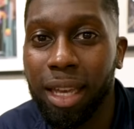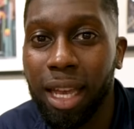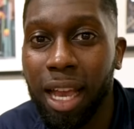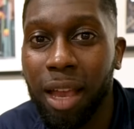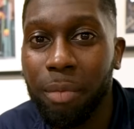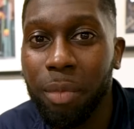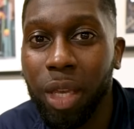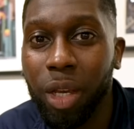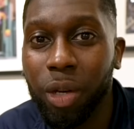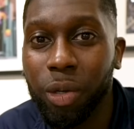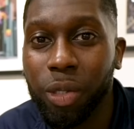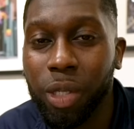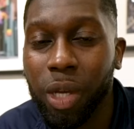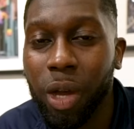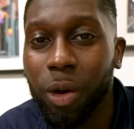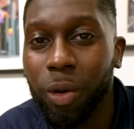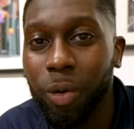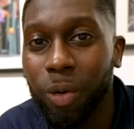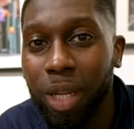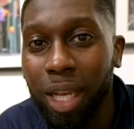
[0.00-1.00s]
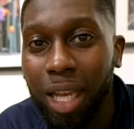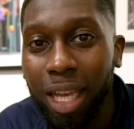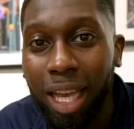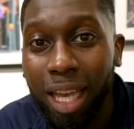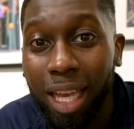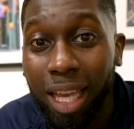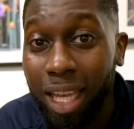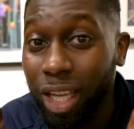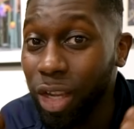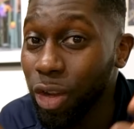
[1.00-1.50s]
Amigos Code,
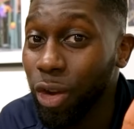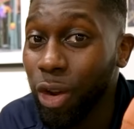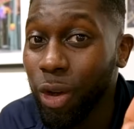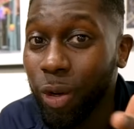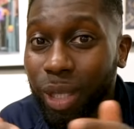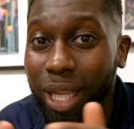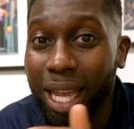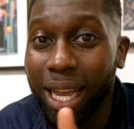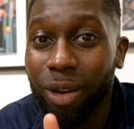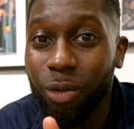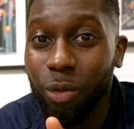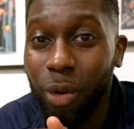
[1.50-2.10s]
you know that